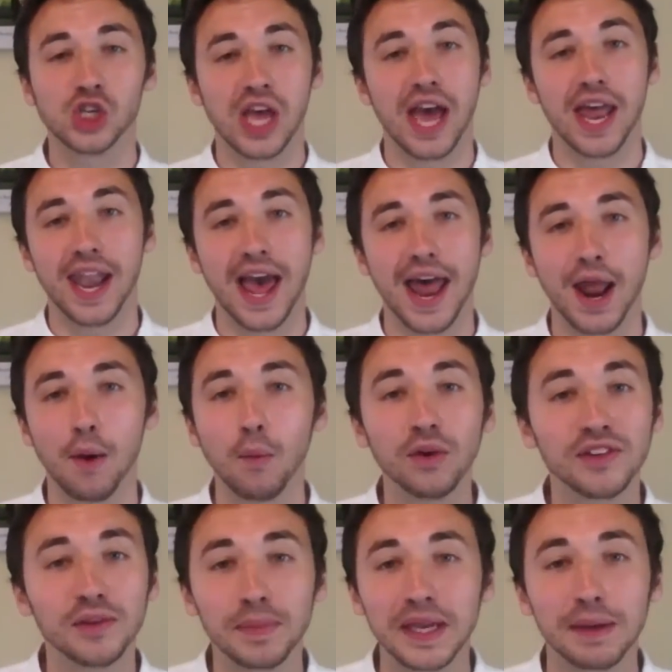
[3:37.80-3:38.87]
and I
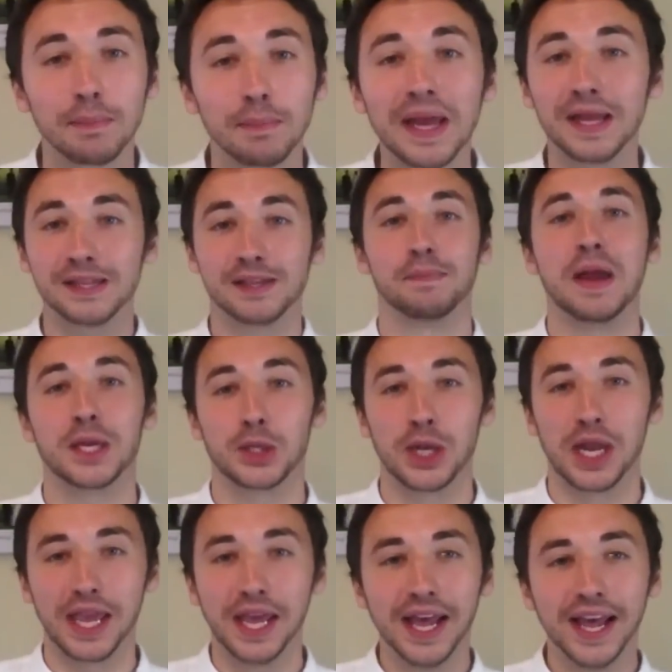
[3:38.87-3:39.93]
wasn't being
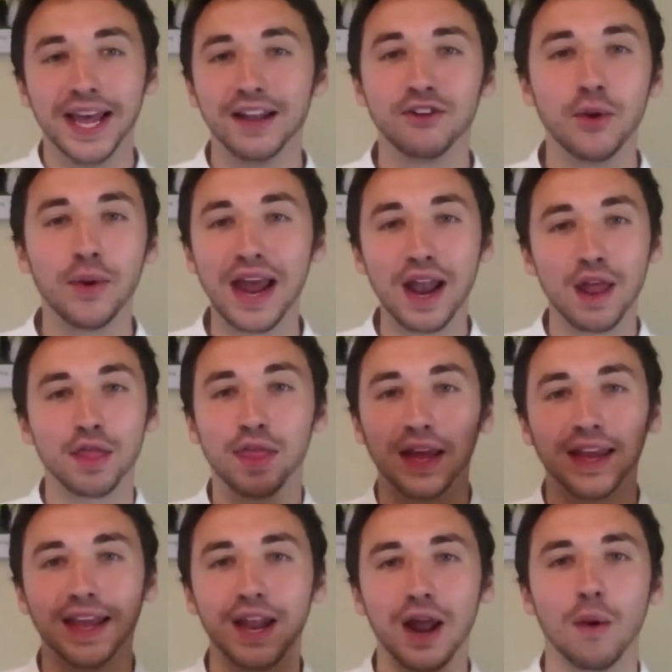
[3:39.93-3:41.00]
especially doing
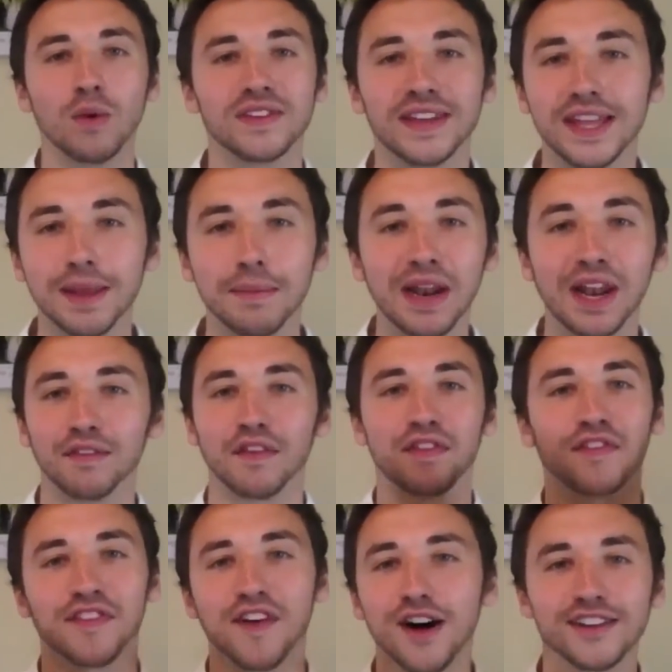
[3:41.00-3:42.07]
anything, you know, I wasn't in the middle of a
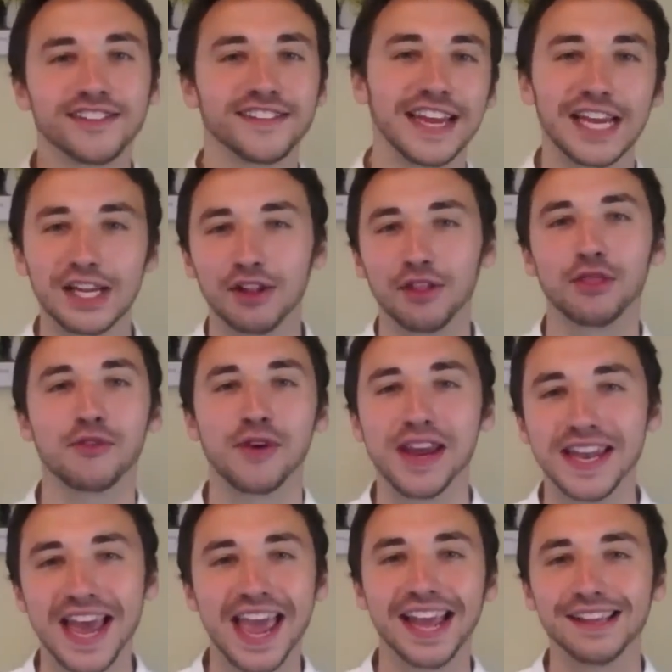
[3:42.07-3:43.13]
fasting 3
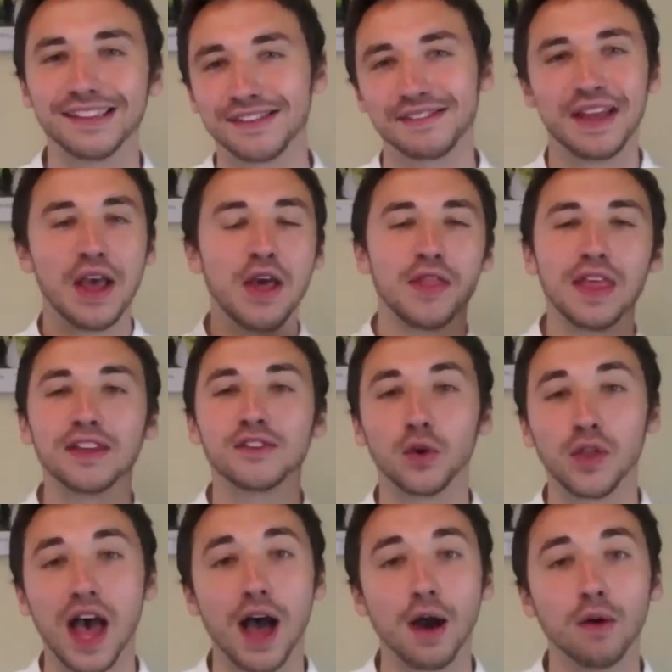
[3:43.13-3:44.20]
days, this or
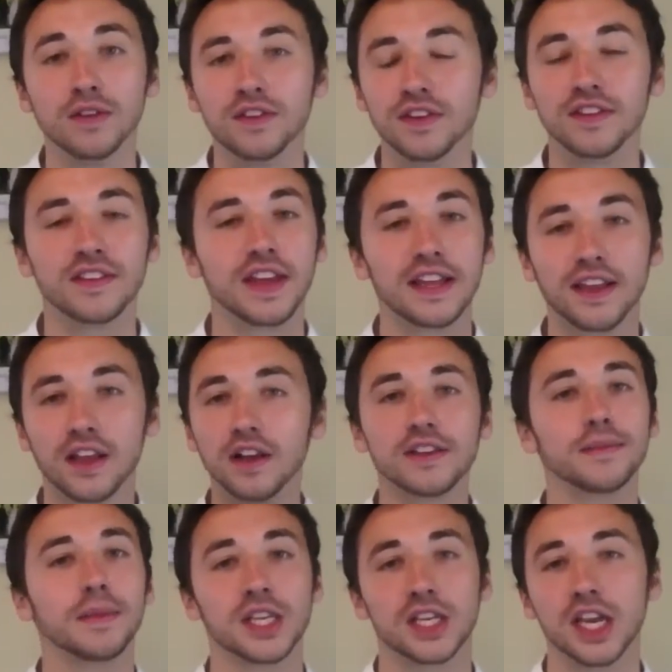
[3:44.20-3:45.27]
that. I was just
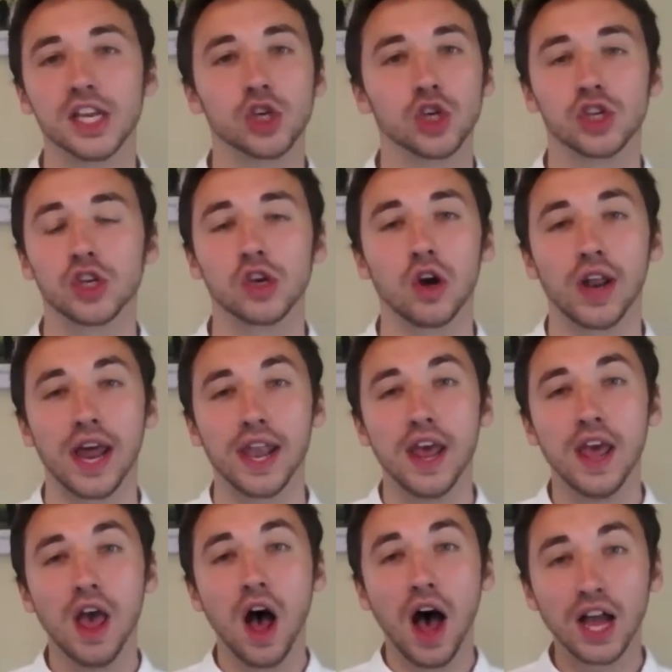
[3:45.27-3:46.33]
casting my attention to God. And
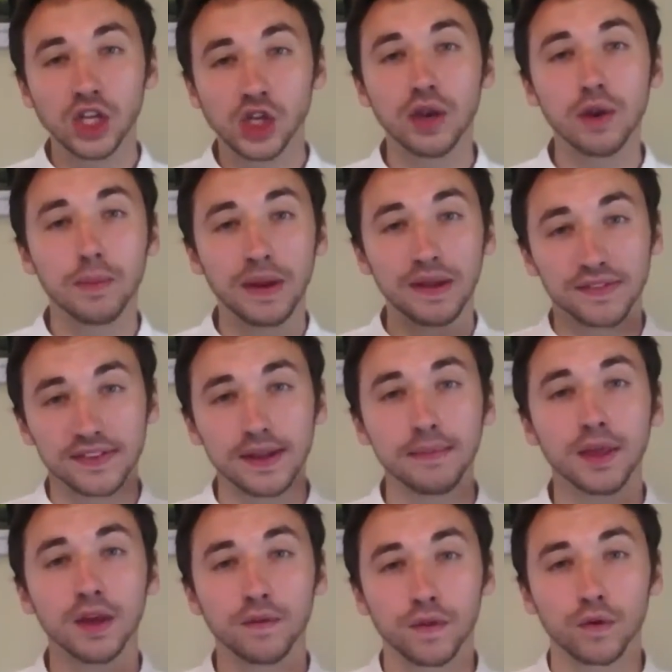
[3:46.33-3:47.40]
I genuinely believe
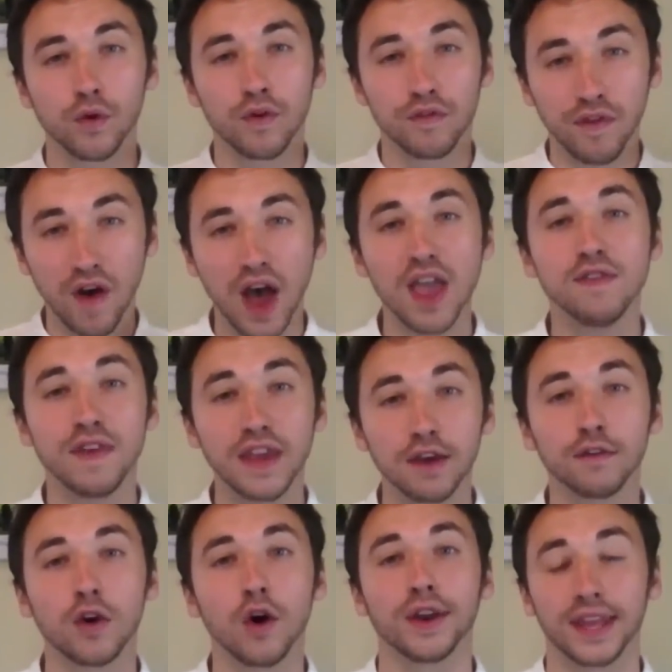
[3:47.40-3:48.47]
something of the reviving
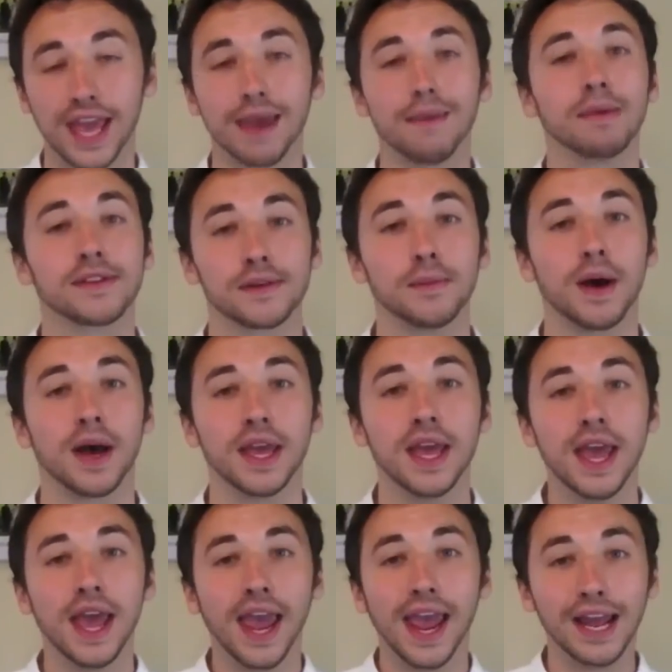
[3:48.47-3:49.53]
of God came into
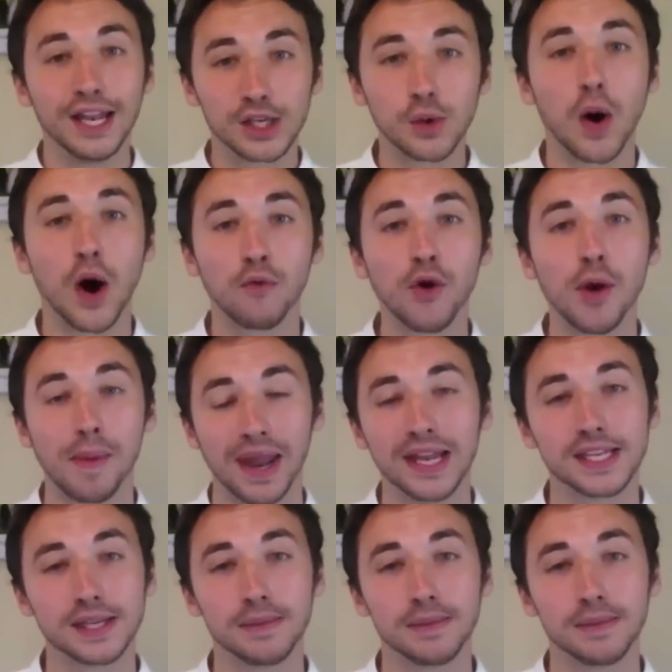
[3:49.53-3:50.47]
our room and